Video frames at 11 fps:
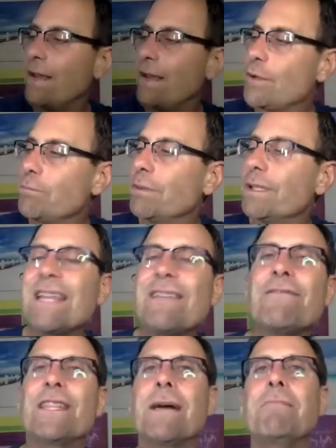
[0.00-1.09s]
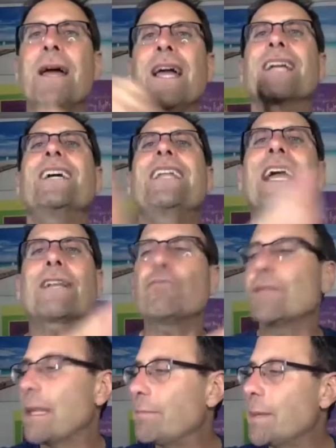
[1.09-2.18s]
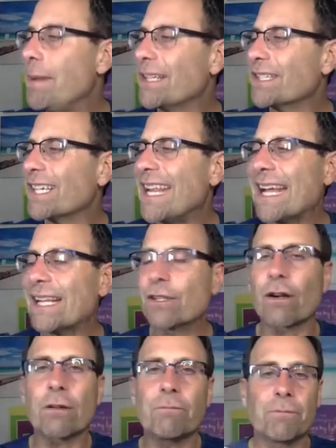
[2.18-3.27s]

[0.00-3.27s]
you believe in them, connect with them. The best connector